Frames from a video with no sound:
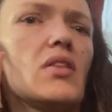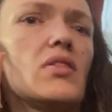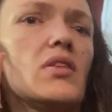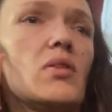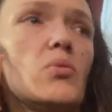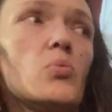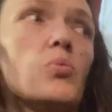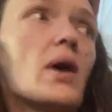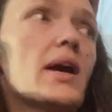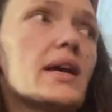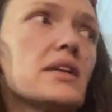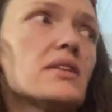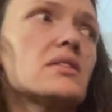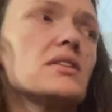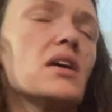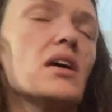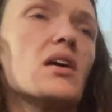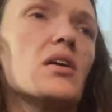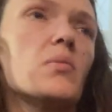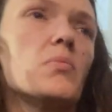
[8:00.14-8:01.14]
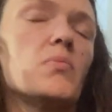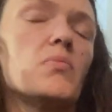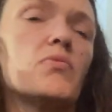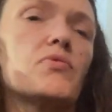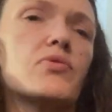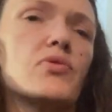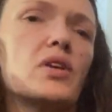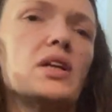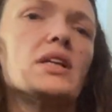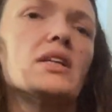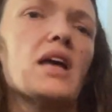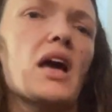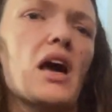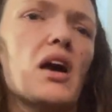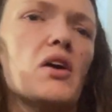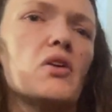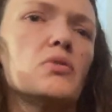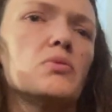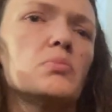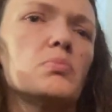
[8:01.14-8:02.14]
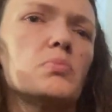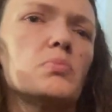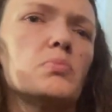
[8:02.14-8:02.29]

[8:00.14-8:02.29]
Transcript: then wakes up freaked out